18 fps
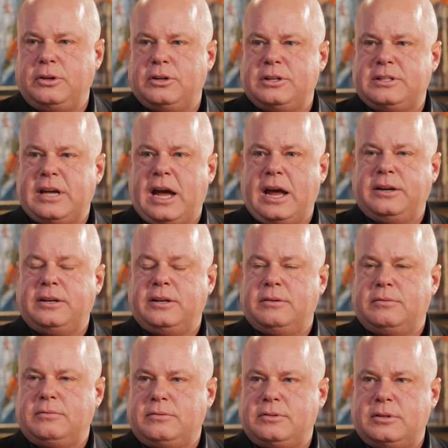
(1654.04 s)
You decide
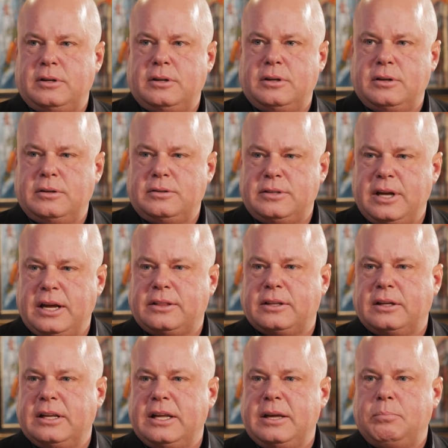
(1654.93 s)
to take
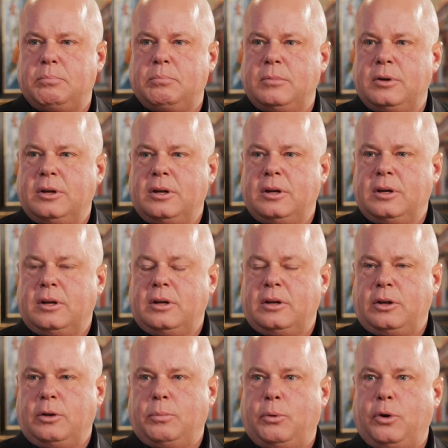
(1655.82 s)
the leap.
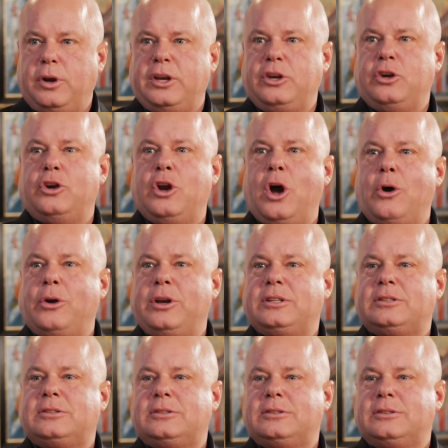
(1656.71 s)
You put in your
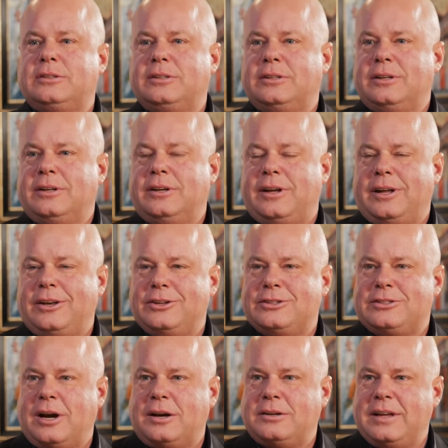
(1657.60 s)
notice, and you
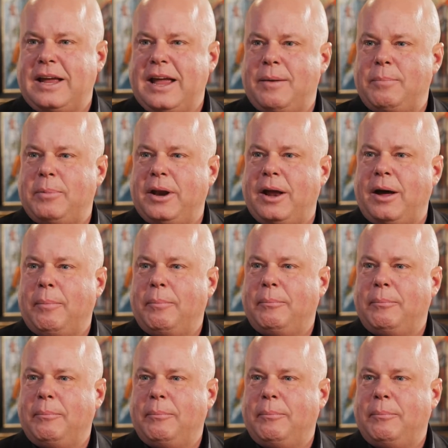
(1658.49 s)
start to amp it up.